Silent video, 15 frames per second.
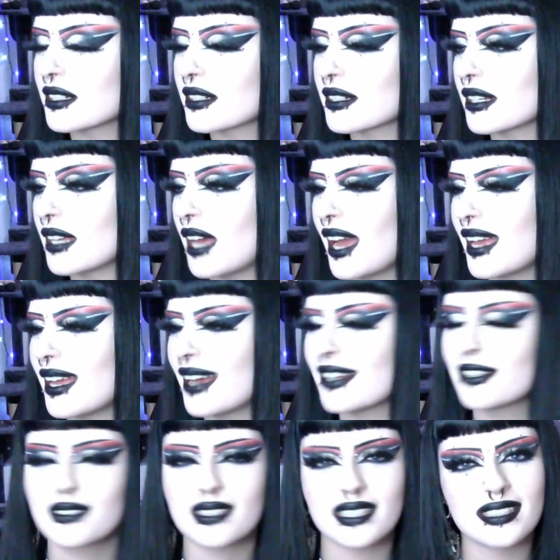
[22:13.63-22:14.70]
I
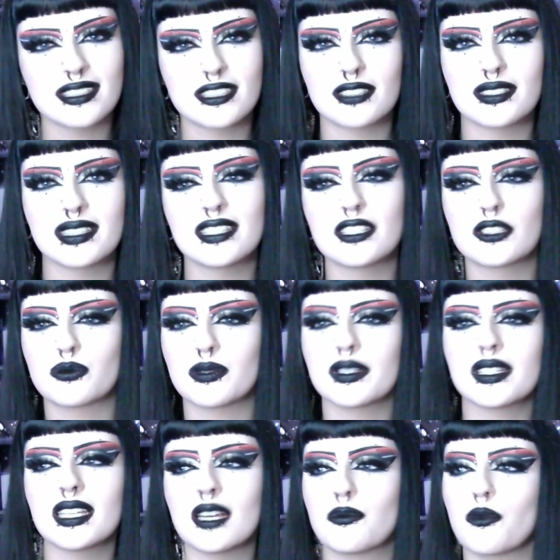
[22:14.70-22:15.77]
don't think there is
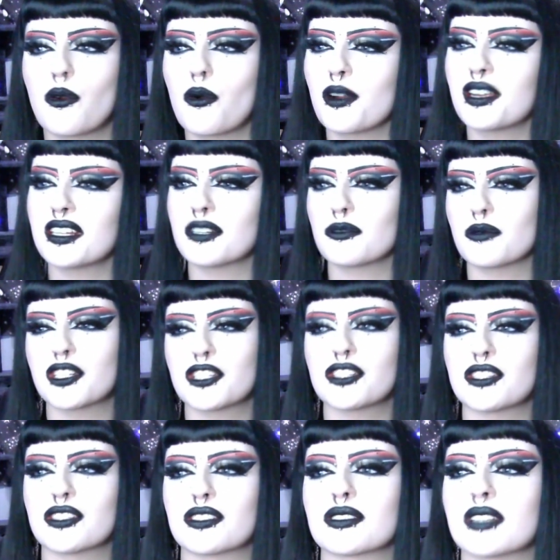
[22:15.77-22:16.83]
really a point in which
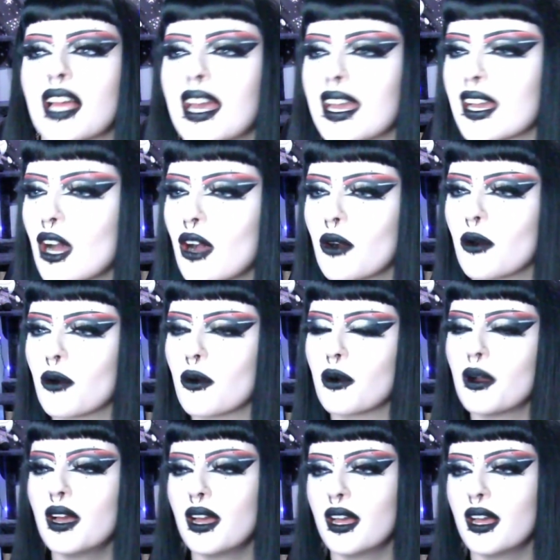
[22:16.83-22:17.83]
you're like, oh,